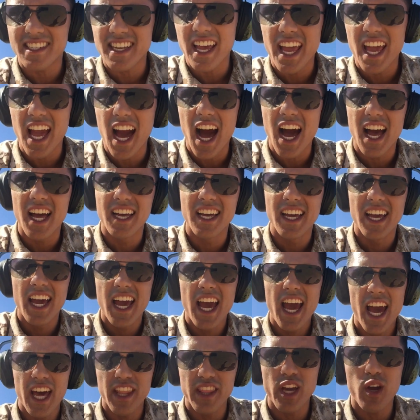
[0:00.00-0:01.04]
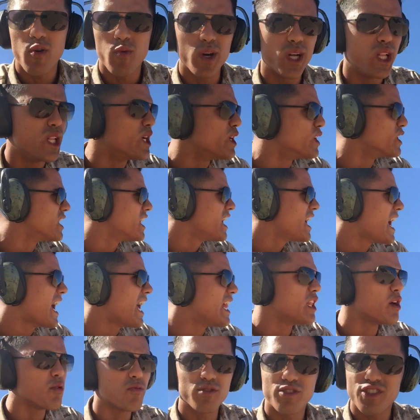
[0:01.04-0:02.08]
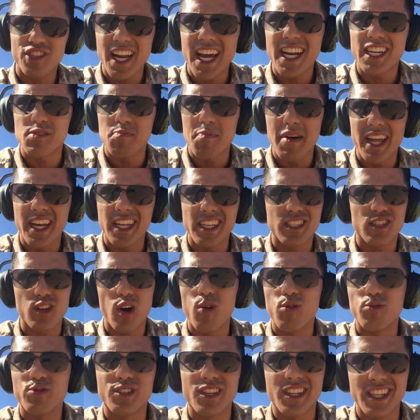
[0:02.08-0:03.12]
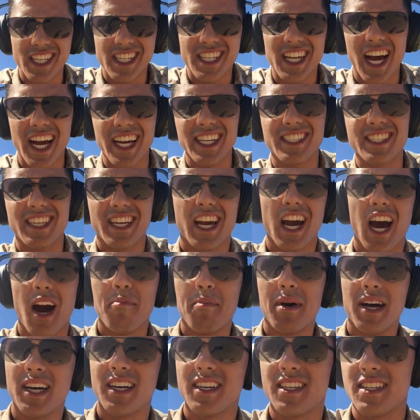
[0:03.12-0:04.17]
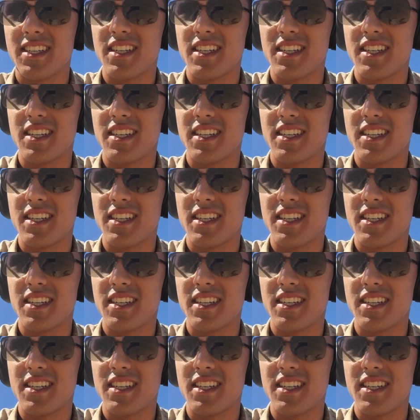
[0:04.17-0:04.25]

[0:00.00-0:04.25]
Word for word: as they are, and they will earn and they will snatch many souls in the days to come.